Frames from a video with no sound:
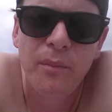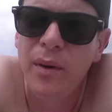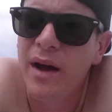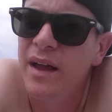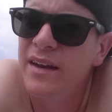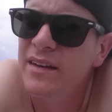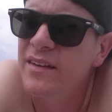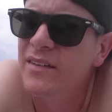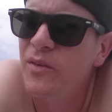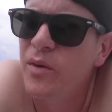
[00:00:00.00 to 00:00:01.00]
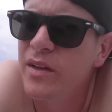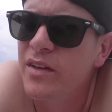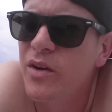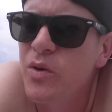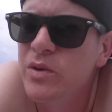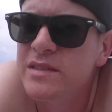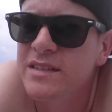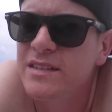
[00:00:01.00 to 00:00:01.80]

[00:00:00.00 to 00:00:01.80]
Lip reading: but one of the coolest